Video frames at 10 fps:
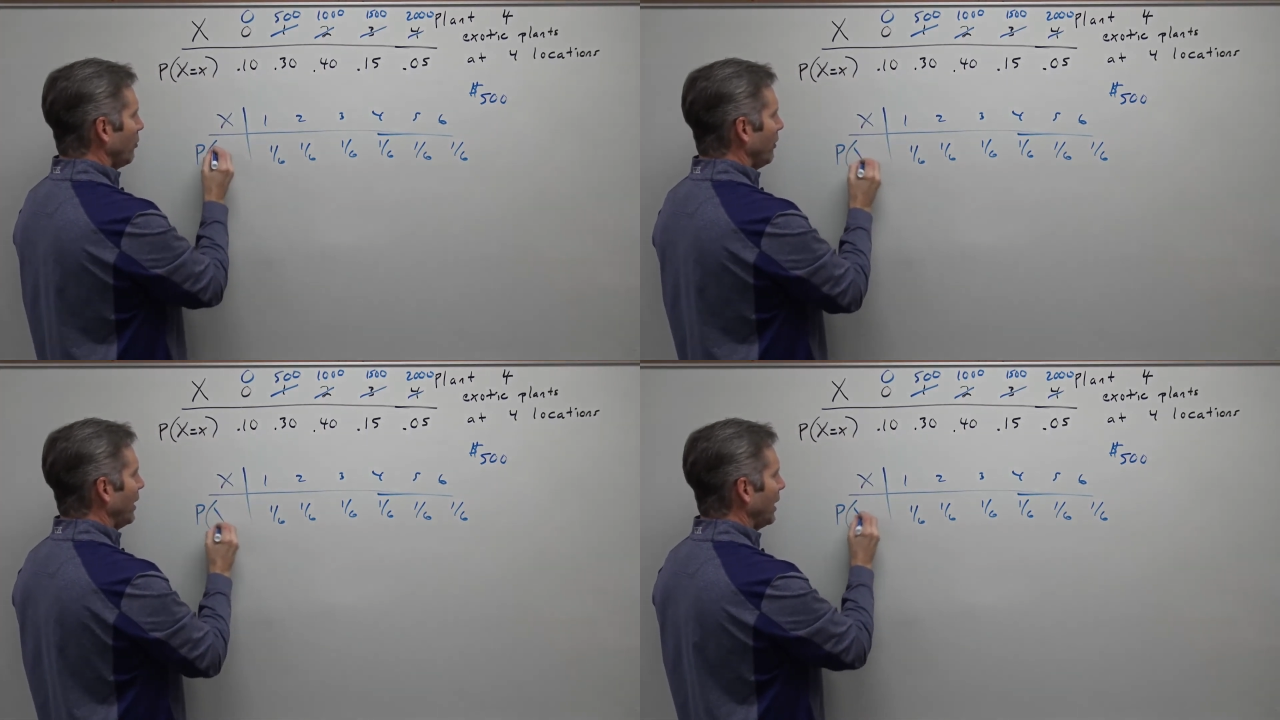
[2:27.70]

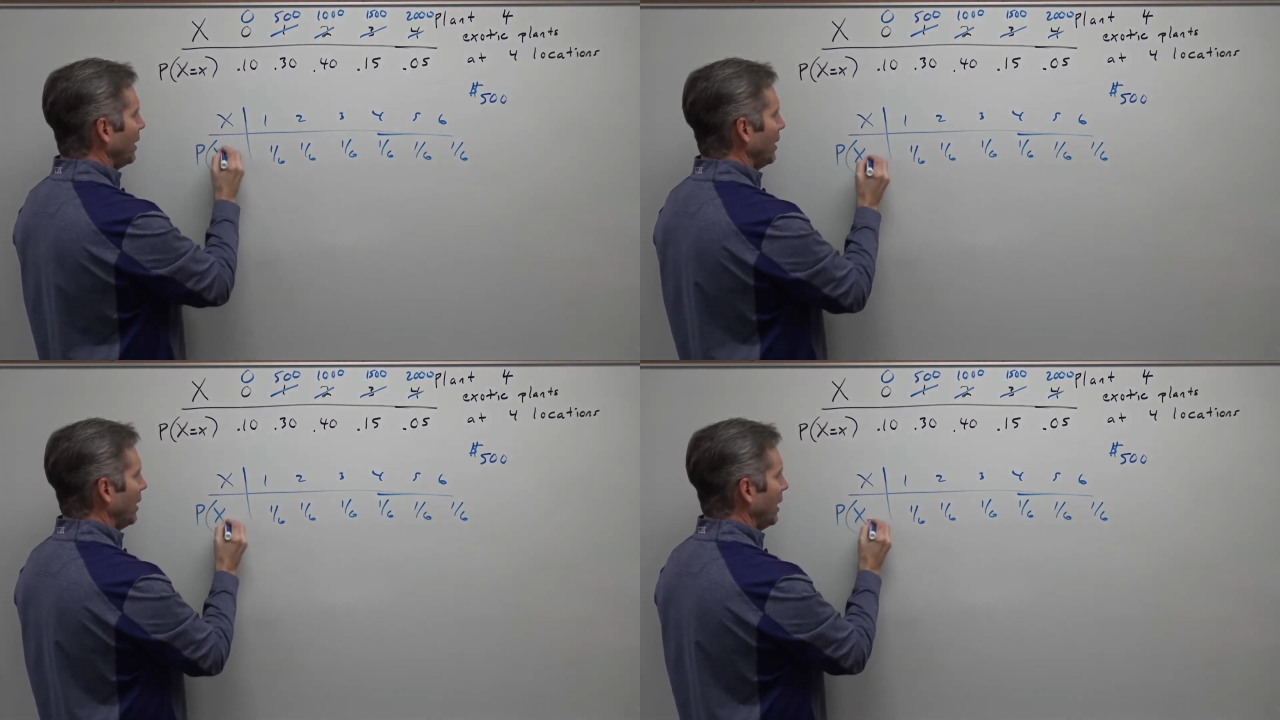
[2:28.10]
that
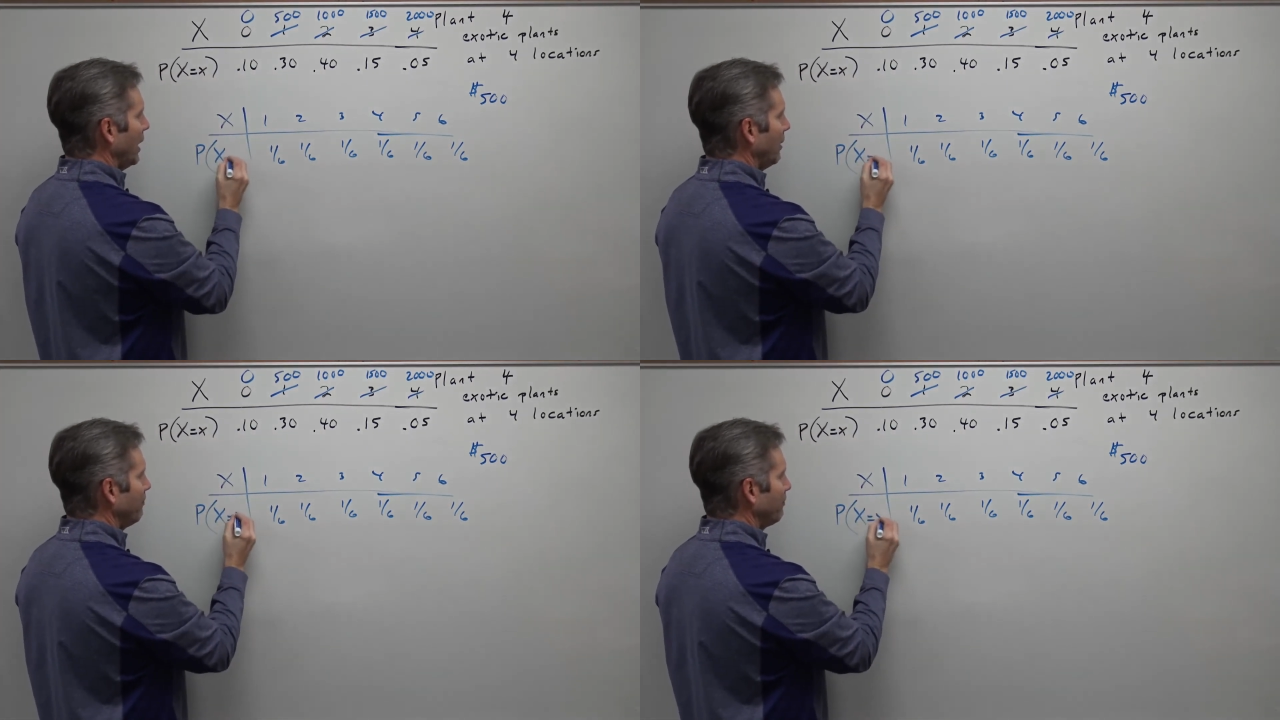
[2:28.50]

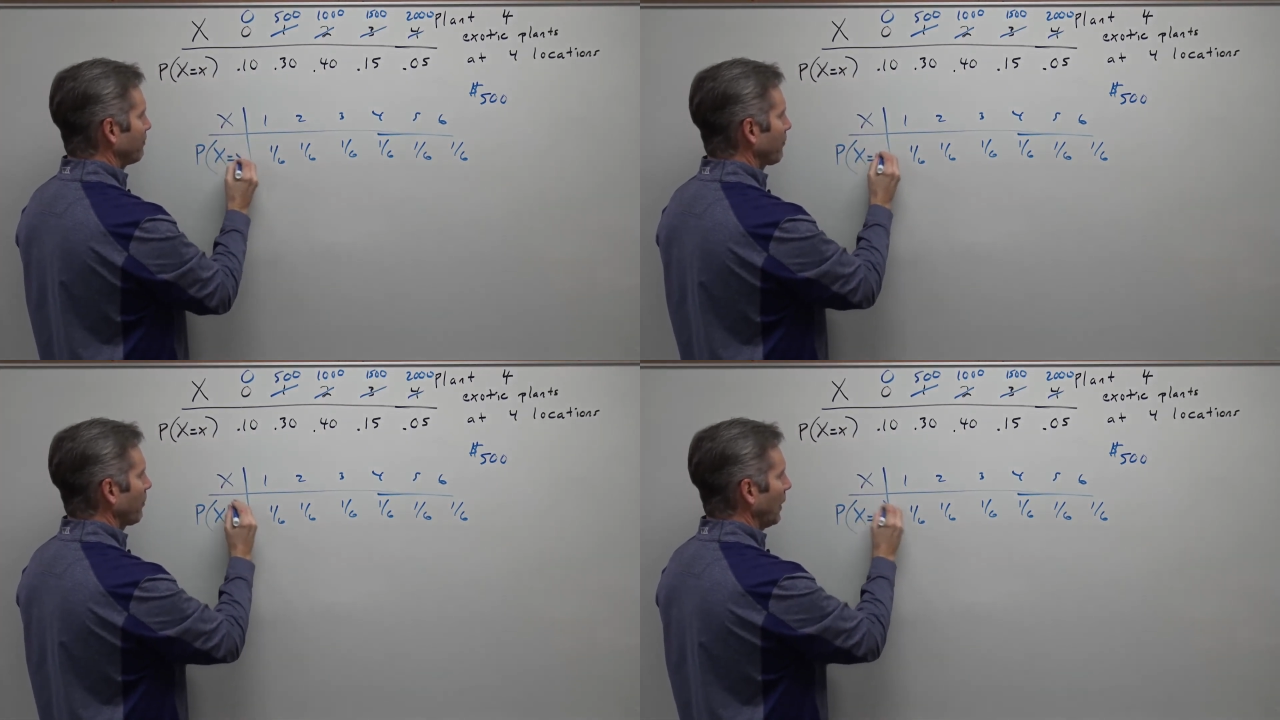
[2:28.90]
um,
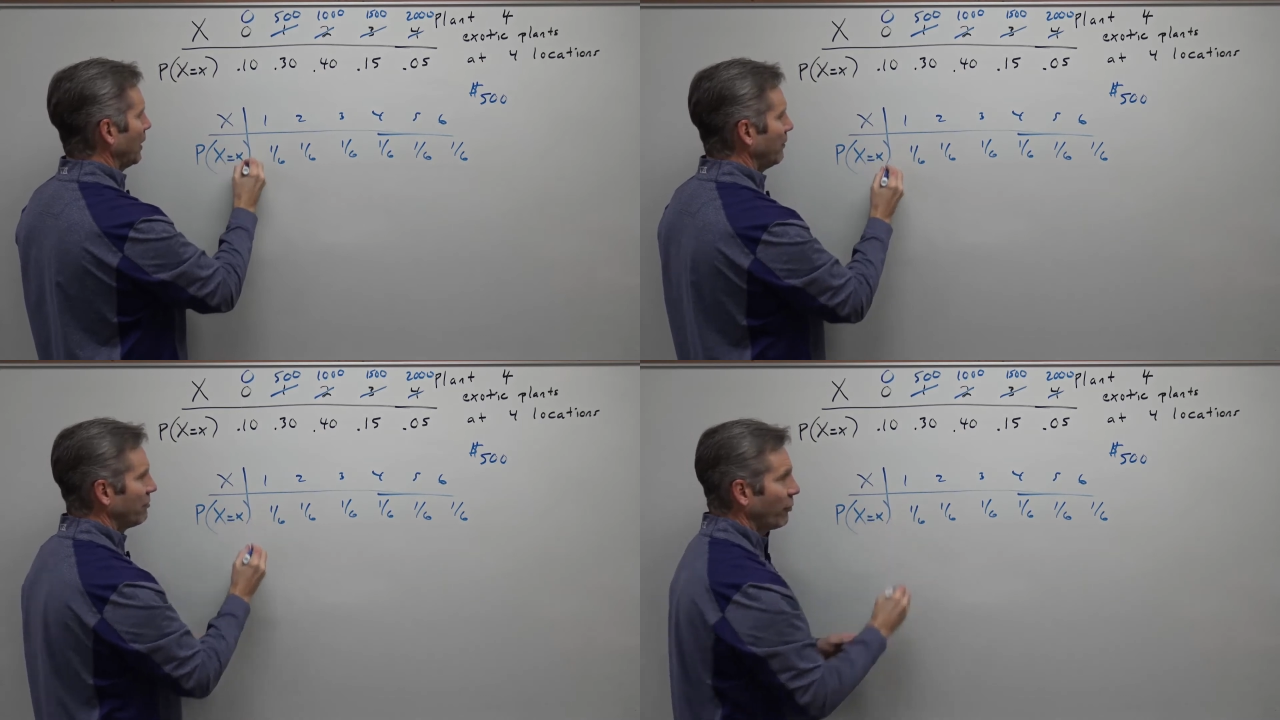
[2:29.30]

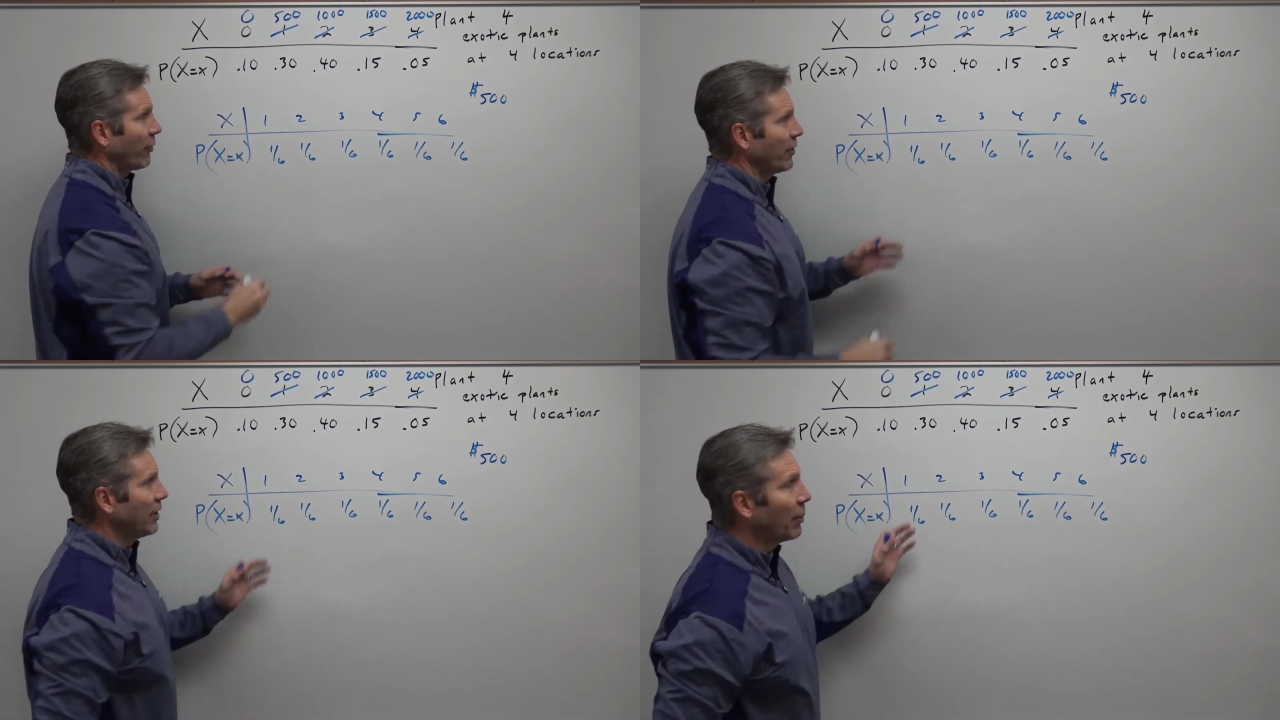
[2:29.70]
for
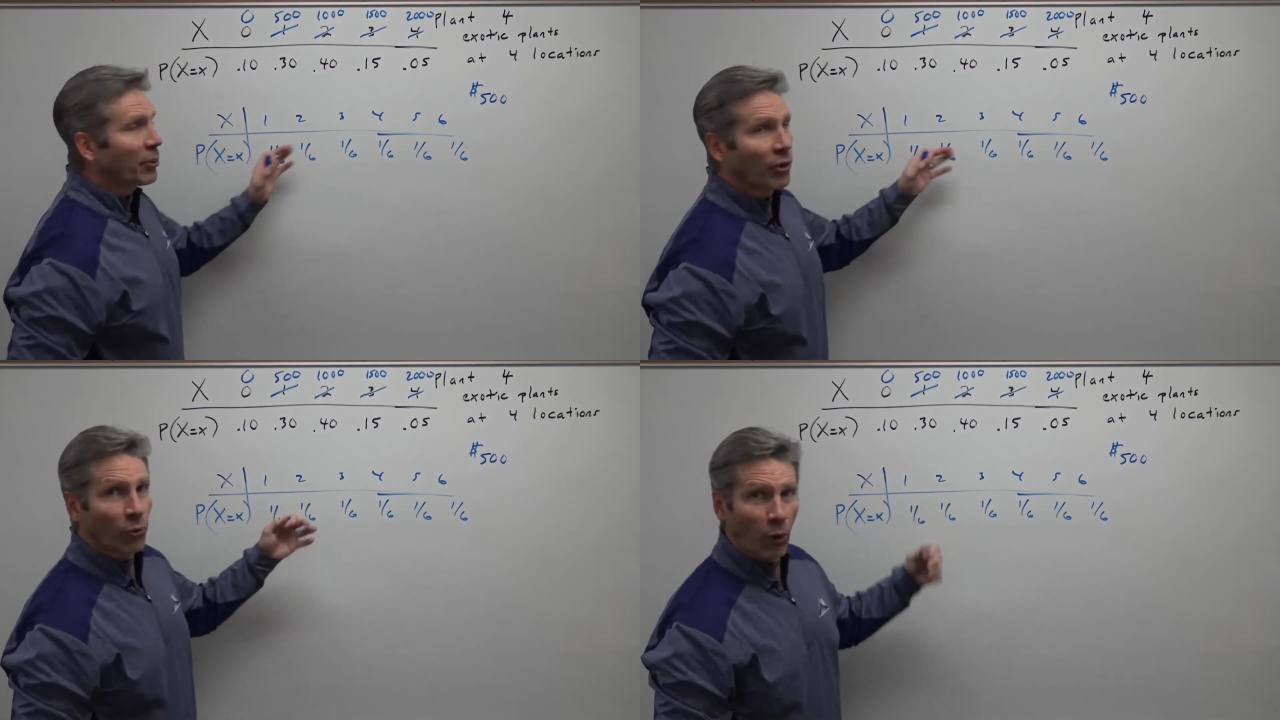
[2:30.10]
the
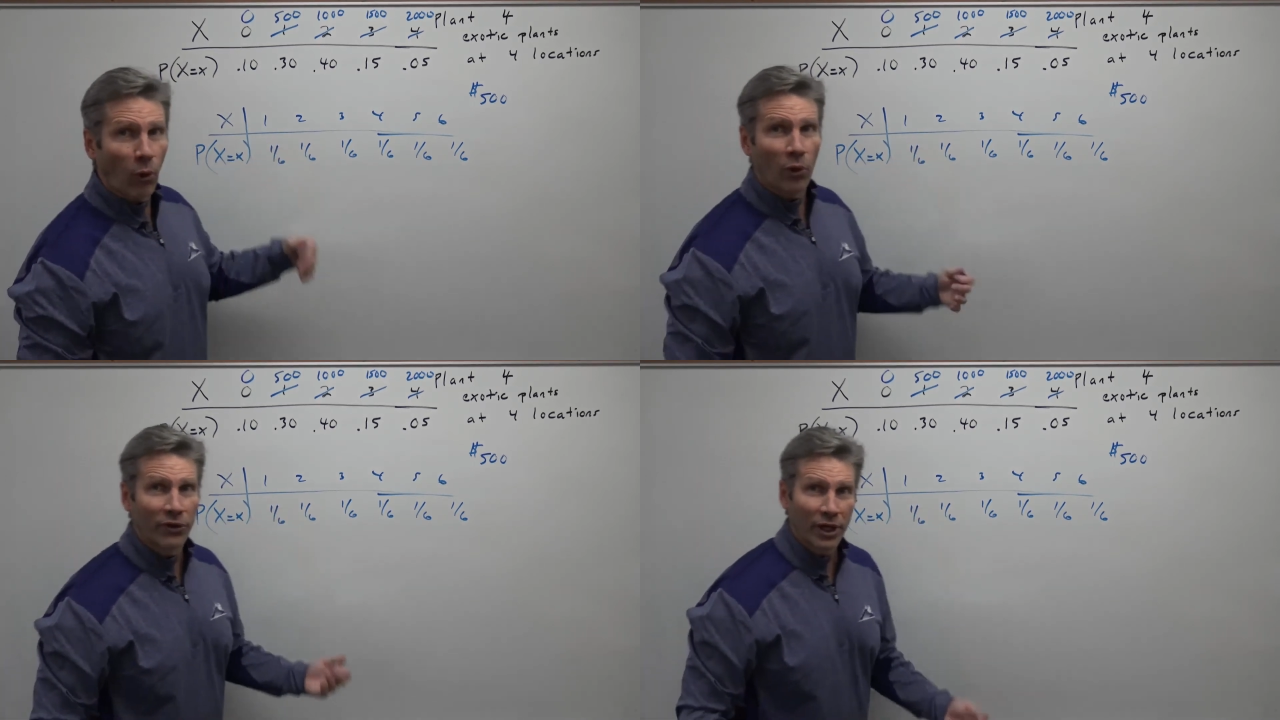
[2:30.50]
number
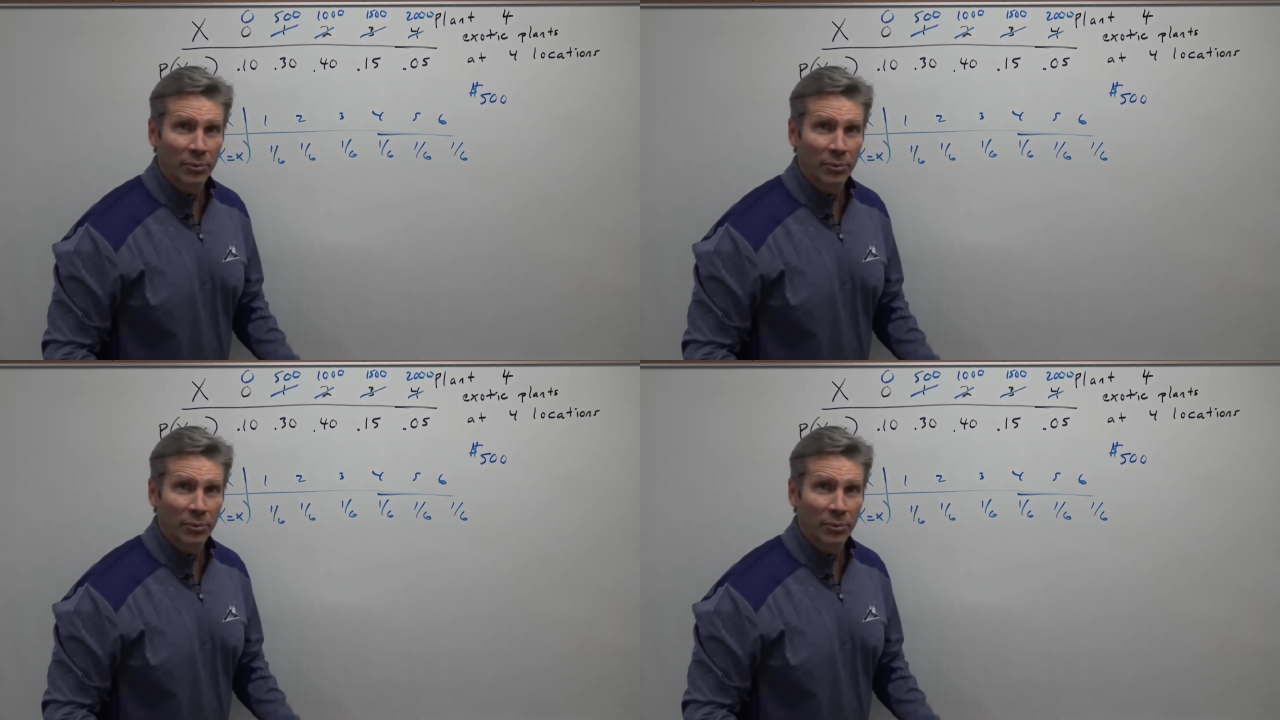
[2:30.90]
rolled on